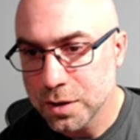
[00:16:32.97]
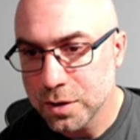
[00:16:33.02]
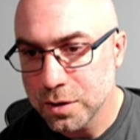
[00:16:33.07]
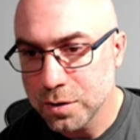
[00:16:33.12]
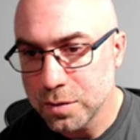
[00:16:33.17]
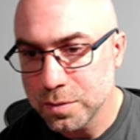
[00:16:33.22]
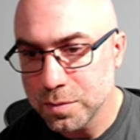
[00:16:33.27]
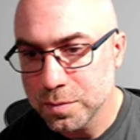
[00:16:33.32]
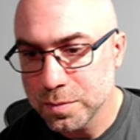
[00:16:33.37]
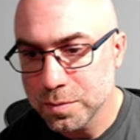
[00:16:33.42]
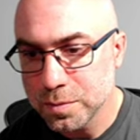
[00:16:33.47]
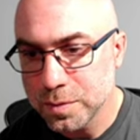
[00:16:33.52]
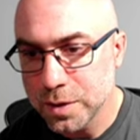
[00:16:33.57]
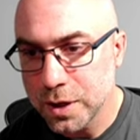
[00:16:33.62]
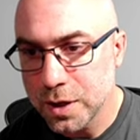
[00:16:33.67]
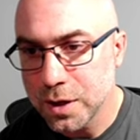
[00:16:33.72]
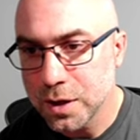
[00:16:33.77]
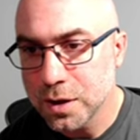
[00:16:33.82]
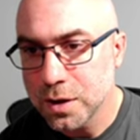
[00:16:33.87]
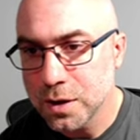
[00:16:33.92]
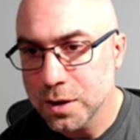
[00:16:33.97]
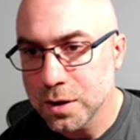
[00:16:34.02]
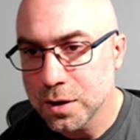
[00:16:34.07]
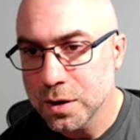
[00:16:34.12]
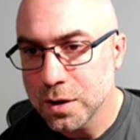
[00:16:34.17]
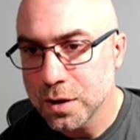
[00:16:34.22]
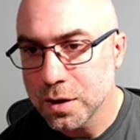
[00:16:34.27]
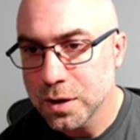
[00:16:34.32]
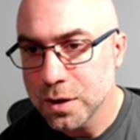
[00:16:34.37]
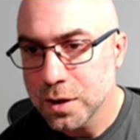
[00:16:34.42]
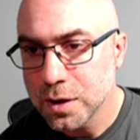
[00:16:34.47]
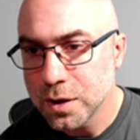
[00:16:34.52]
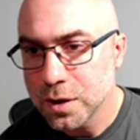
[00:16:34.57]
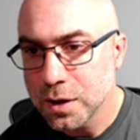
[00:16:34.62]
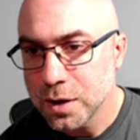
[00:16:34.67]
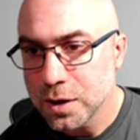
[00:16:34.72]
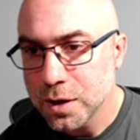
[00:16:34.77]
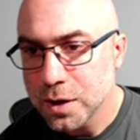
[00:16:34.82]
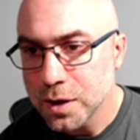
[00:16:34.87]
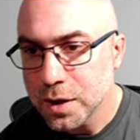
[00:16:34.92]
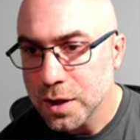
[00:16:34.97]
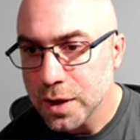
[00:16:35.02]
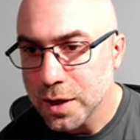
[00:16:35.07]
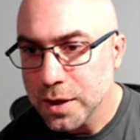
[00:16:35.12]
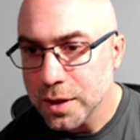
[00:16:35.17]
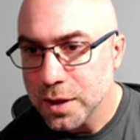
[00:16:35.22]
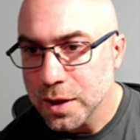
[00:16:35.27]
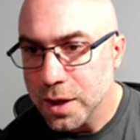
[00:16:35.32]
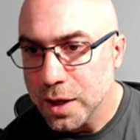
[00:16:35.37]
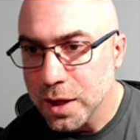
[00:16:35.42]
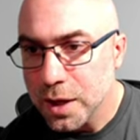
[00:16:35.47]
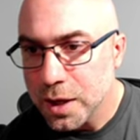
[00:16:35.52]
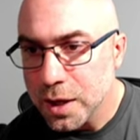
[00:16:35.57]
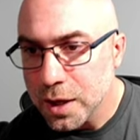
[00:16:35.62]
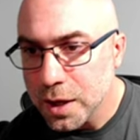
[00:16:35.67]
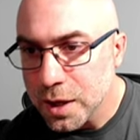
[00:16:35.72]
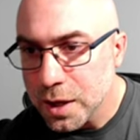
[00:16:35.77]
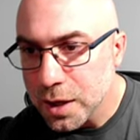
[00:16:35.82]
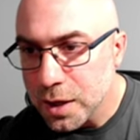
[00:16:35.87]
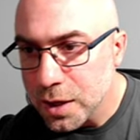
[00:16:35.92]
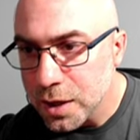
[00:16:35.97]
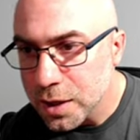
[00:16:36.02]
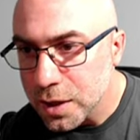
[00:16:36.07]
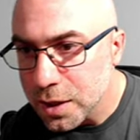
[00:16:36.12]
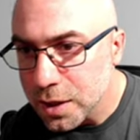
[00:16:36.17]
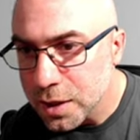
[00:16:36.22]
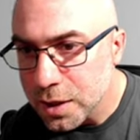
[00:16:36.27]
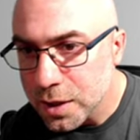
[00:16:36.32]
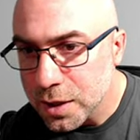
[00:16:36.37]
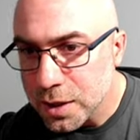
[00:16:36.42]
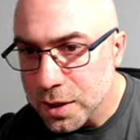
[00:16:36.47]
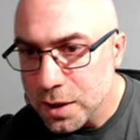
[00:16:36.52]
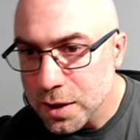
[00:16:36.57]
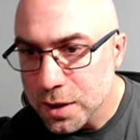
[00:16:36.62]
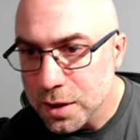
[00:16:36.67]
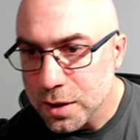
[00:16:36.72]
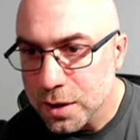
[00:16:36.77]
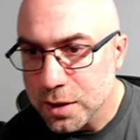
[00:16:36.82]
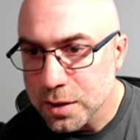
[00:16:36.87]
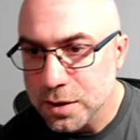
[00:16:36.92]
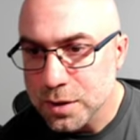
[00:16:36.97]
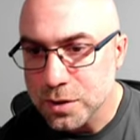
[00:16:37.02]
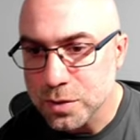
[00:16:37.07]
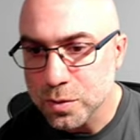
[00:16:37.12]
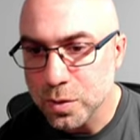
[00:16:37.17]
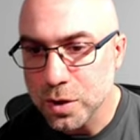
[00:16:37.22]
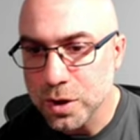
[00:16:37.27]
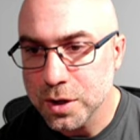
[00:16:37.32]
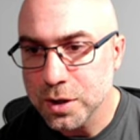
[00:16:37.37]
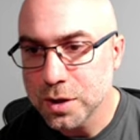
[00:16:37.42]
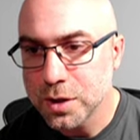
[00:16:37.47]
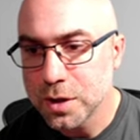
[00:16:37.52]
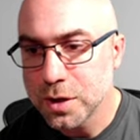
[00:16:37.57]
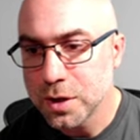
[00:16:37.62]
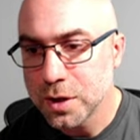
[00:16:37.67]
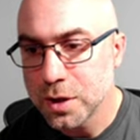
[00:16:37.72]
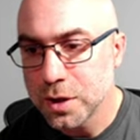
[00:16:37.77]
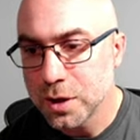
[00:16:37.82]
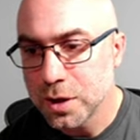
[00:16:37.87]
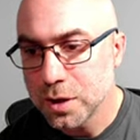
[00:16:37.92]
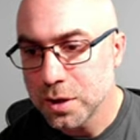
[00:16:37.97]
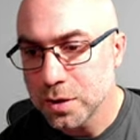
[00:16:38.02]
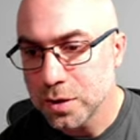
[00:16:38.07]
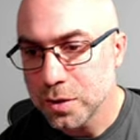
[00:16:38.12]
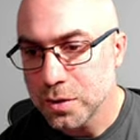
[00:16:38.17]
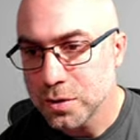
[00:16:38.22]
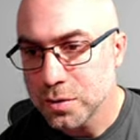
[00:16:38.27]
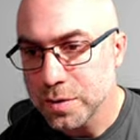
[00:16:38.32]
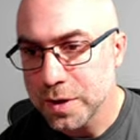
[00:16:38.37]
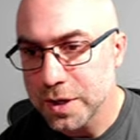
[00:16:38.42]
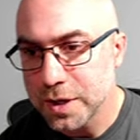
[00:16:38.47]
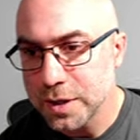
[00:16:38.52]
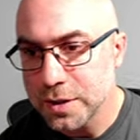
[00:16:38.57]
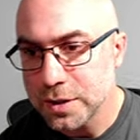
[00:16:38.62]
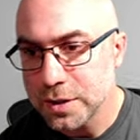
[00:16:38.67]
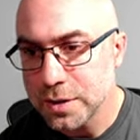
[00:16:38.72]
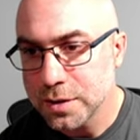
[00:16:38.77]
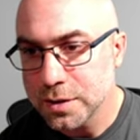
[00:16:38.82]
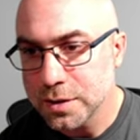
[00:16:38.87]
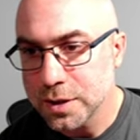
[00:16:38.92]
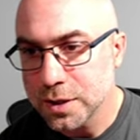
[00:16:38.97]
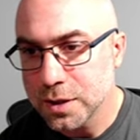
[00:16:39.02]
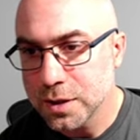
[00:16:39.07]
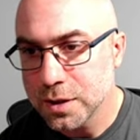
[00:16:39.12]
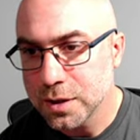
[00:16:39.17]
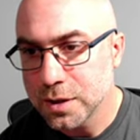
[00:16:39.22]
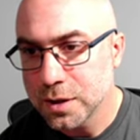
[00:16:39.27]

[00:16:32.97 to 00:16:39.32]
Oh, hey. And then this one. Those three I need to delete.